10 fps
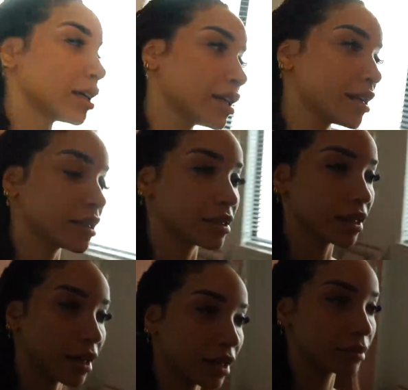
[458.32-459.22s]

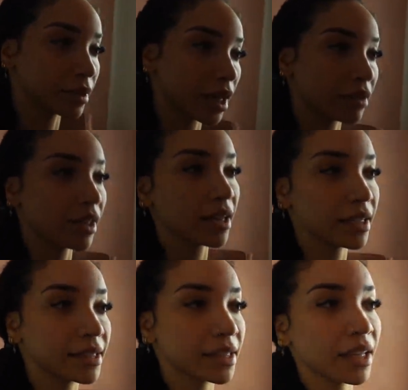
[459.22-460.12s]
is um, kind of
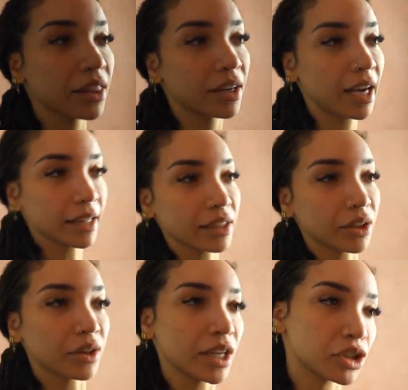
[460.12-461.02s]
edited together, add the
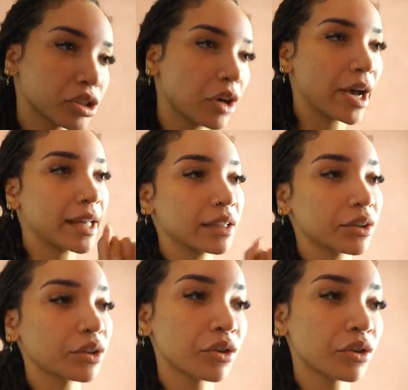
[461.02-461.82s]
little intro, add the little